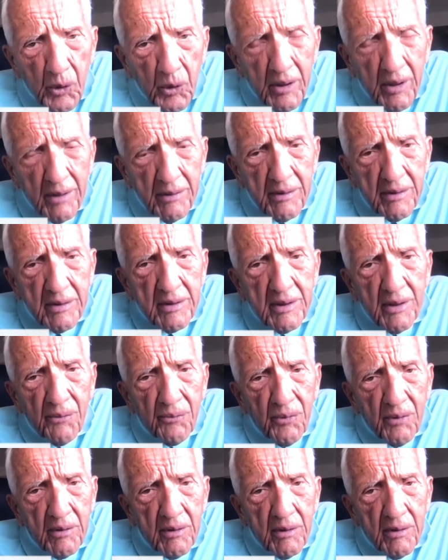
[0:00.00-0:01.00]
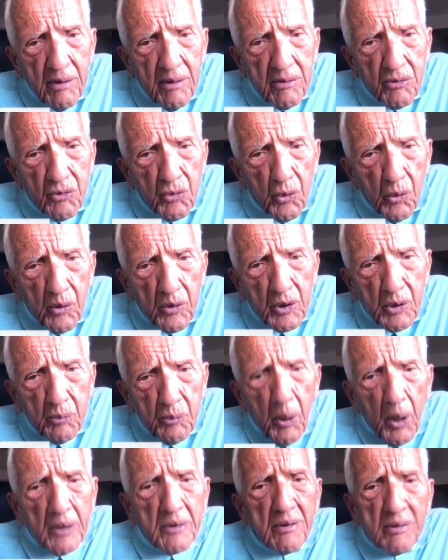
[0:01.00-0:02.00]
got these different sort of
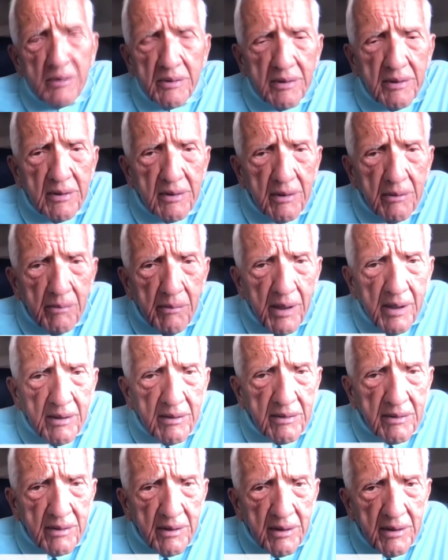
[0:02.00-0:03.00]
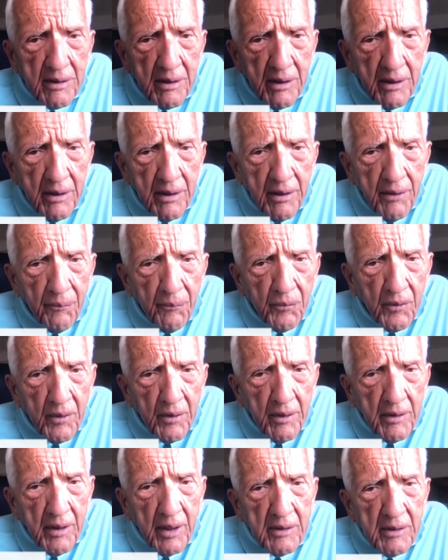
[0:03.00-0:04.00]
specialties in medicine.
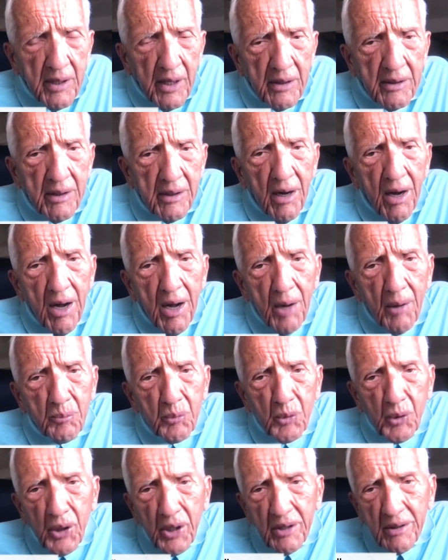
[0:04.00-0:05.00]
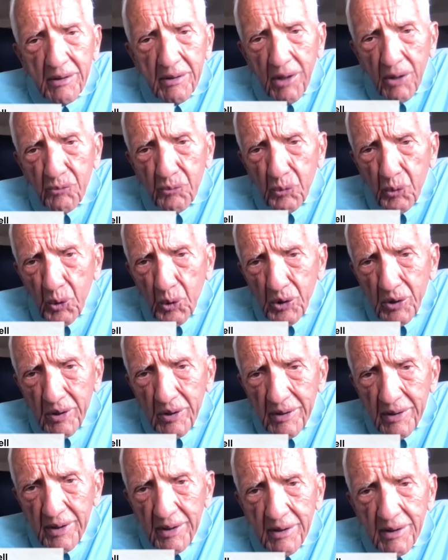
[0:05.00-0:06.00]
And they tend to operate,
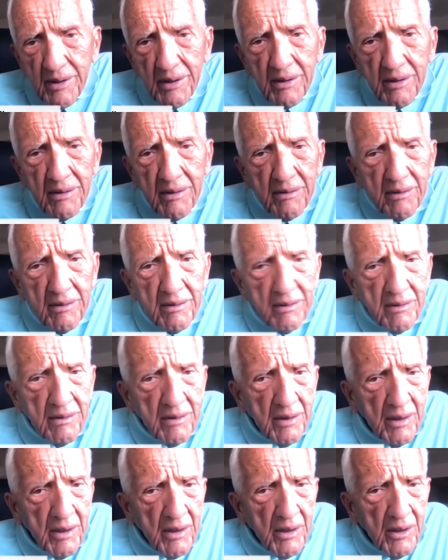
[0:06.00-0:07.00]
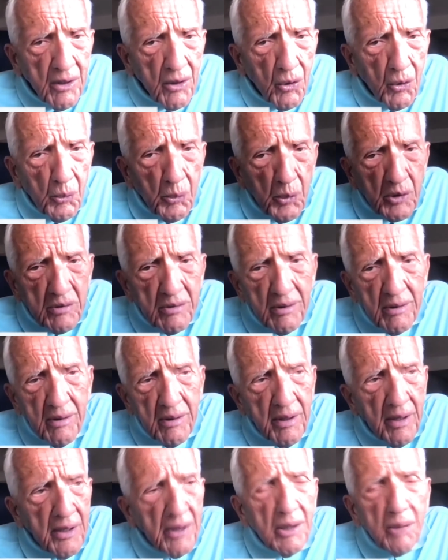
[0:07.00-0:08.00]
unfortunately, in almost
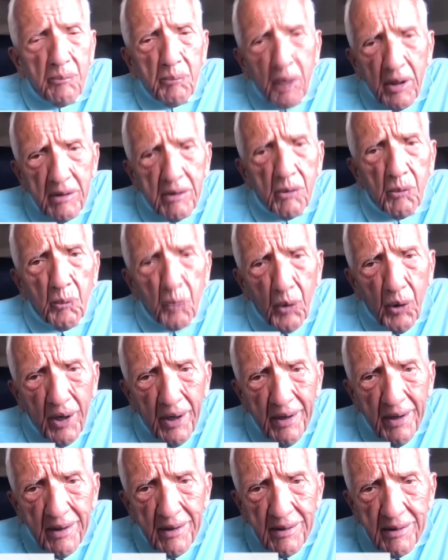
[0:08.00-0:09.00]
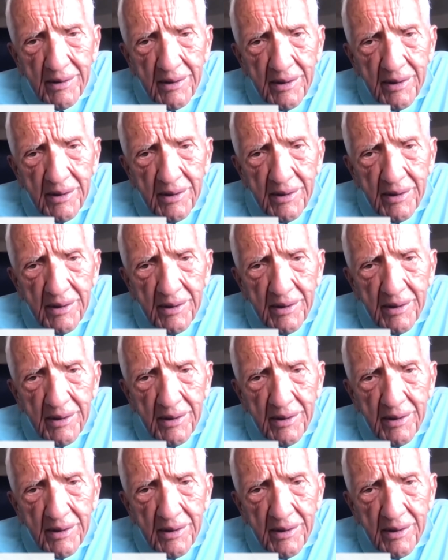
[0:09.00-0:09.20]
an independent way.